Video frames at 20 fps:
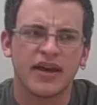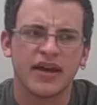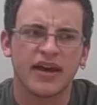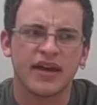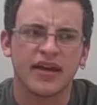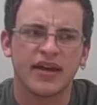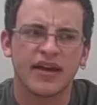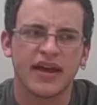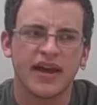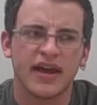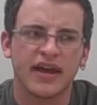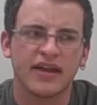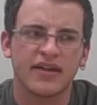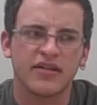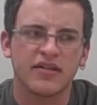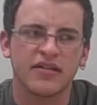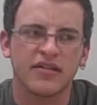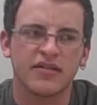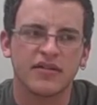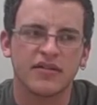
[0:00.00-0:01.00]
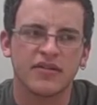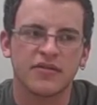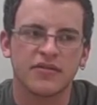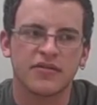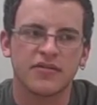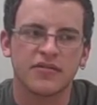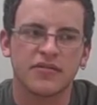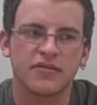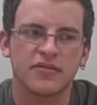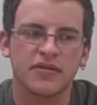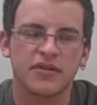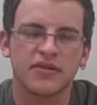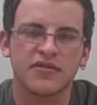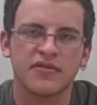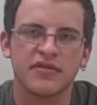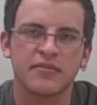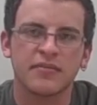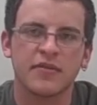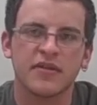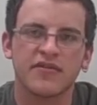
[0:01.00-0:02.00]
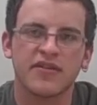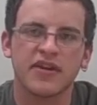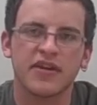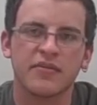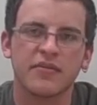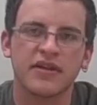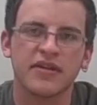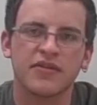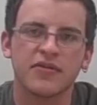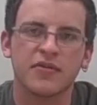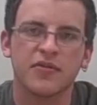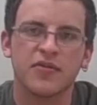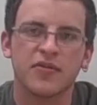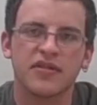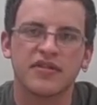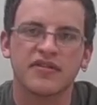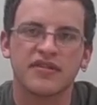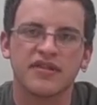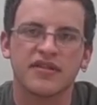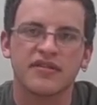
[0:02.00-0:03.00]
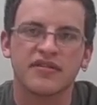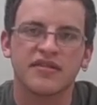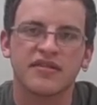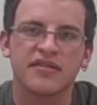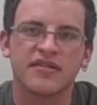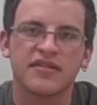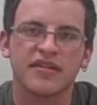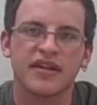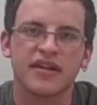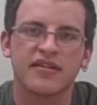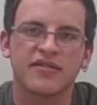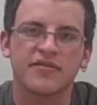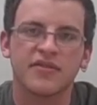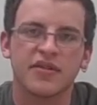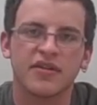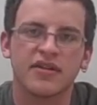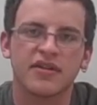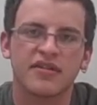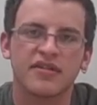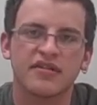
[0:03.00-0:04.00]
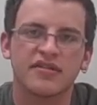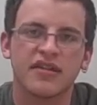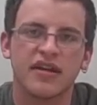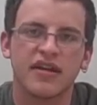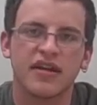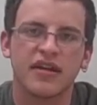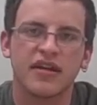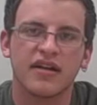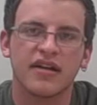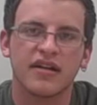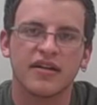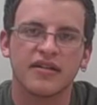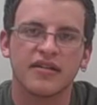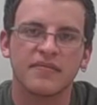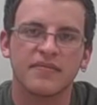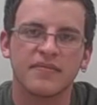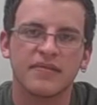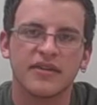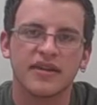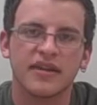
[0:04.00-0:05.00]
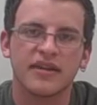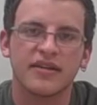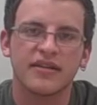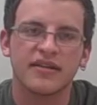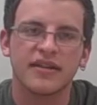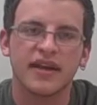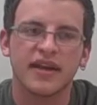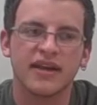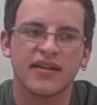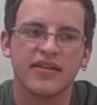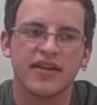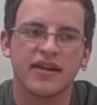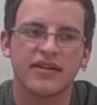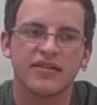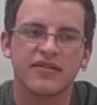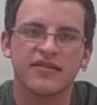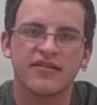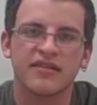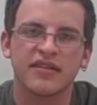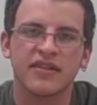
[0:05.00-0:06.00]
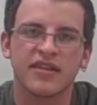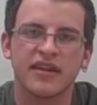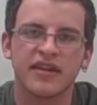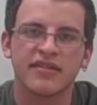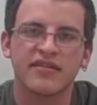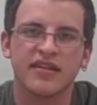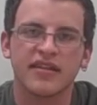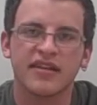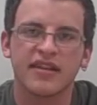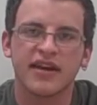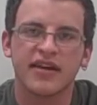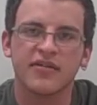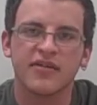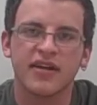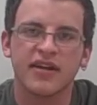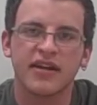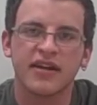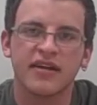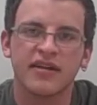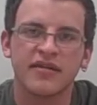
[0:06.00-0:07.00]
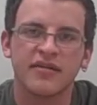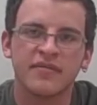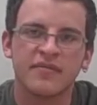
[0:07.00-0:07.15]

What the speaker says: I had to do some developmental courses as far as getting letters and things like that right.